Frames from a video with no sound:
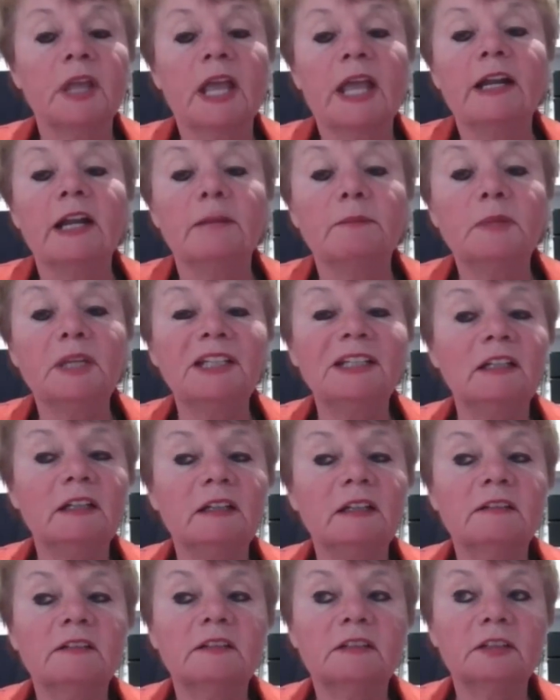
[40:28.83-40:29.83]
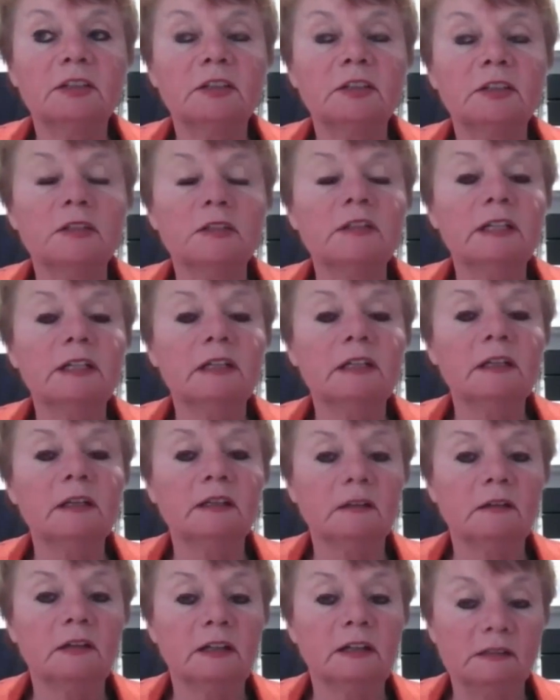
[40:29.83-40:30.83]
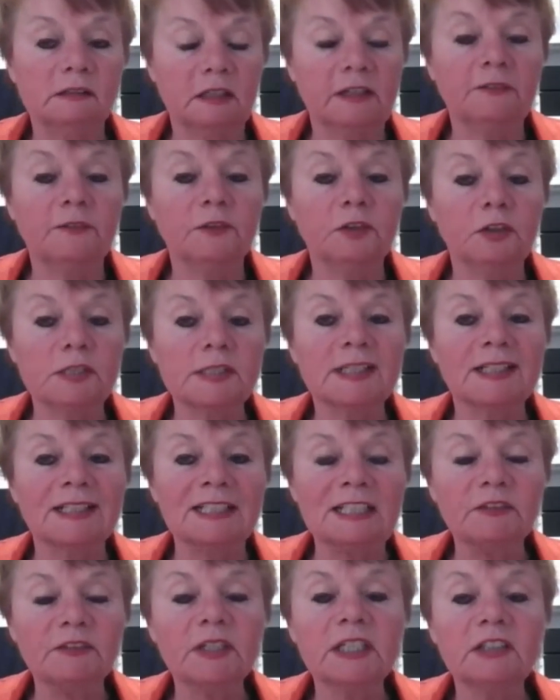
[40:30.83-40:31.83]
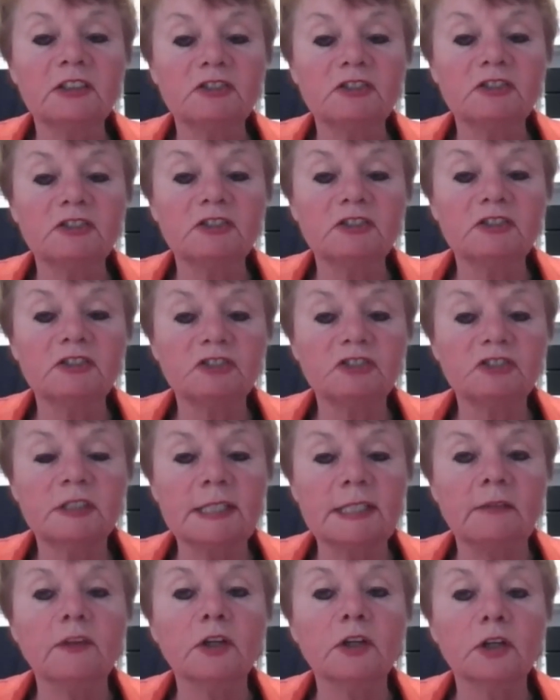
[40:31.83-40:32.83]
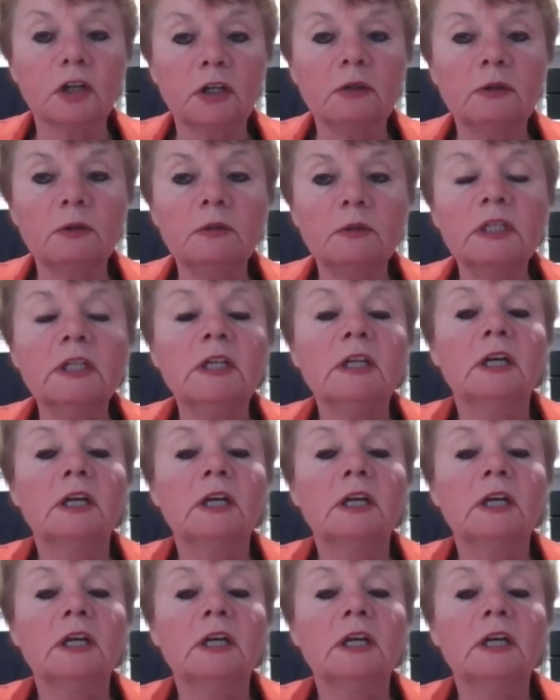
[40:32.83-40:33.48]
And I mean, certainly, if there's significant changes in the code,